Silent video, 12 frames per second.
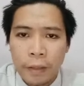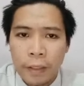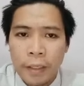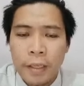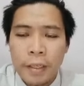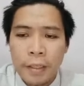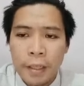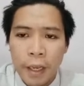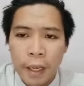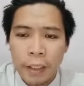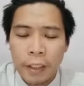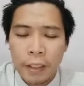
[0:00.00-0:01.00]
This is
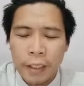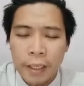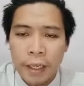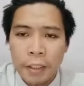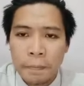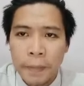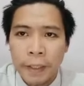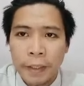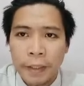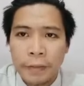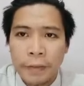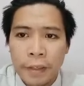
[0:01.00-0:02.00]
the
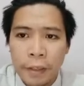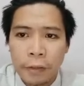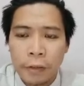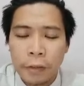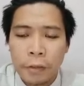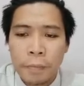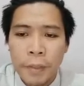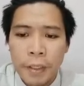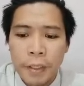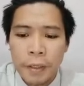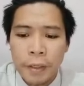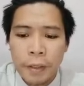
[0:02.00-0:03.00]
expected result to
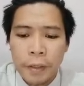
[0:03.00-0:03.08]
be